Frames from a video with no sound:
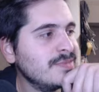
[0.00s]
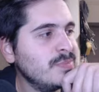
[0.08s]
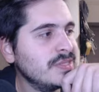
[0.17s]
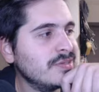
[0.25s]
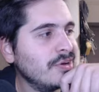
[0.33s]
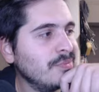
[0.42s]

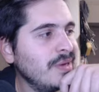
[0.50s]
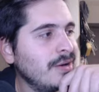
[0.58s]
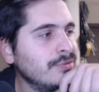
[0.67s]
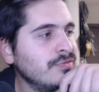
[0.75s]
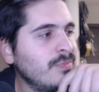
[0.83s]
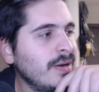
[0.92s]
please talk me
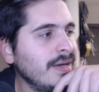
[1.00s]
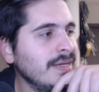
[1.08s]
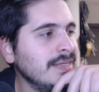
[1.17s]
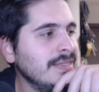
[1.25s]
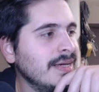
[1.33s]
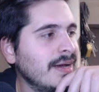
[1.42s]
out of
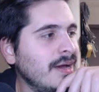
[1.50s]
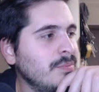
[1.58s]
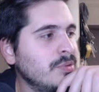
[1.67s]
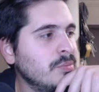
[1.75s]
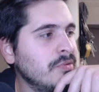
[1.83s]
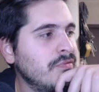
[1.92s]
buying the
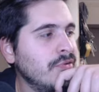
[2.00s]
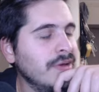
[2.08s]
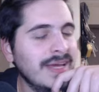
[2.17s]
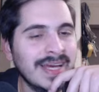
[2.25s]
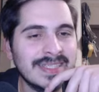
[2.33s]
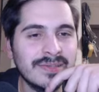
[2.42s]
Kuiper before he
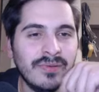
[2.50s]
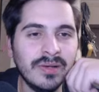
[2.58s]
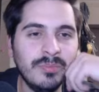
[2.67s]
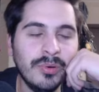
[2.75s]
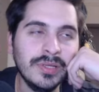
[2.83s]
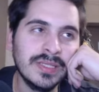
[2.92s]
gets a 1
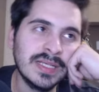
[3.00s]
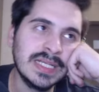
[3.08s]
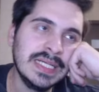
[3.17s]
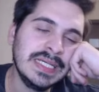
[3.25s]
pointer.